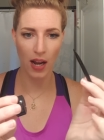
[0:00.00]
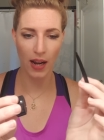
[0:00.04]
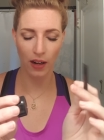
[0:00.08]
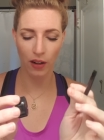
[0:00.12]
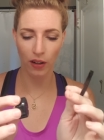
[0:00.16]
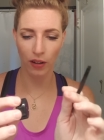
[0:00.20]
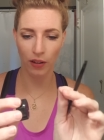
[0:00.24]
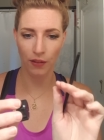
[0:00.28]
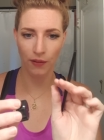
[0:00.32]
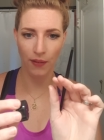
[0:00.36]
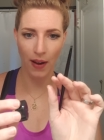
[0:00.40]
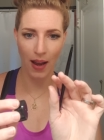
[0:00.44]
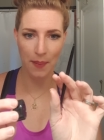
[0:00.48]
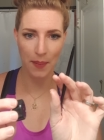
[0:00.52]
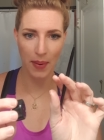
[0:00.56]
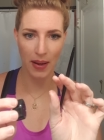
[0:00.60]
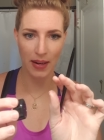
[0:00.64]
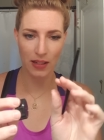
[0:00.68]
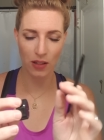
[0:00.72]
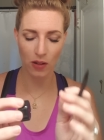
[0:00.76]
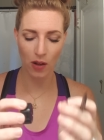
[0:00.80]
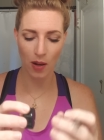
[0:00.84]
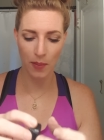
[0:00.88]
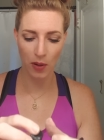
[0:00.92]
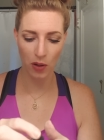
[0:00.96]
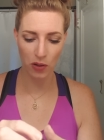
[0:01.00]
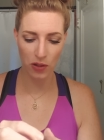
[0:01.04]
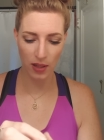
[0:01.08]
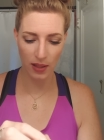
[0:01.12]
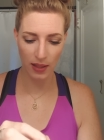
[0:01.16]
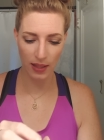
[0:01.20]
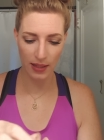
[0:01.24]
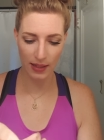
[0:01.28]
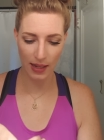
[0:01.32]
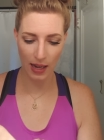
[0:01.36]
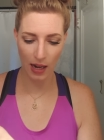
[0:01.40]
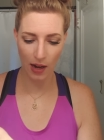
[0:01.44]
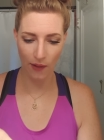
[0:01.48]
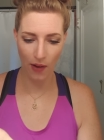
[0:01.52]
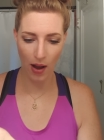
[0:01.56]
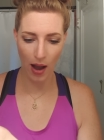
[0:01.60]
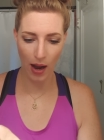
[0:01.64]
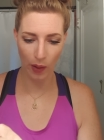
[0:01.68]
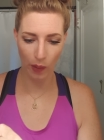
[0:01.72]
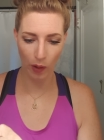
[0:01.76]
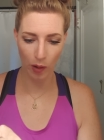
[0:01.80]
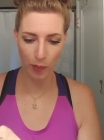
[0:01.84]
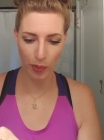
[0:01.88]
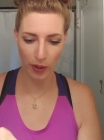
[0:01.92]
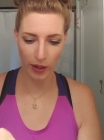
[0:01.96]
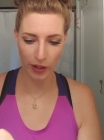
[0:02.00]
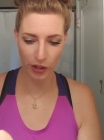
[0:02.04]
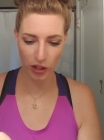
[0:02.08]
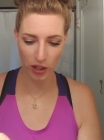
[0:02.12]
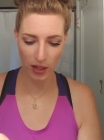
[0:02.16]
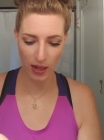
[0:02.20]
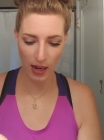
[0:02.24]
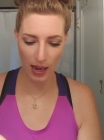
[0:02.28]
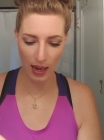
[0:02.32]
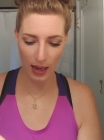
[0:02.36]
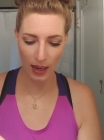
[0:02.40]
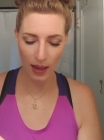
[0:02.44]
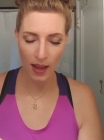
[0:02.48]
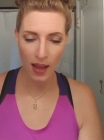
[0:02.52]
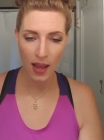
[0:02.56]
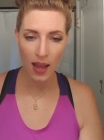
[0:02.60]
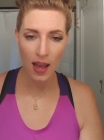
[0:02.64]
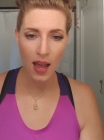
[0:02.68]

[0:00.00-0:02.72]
I couldn't find mine, so I'm using this kind of awkward brush today.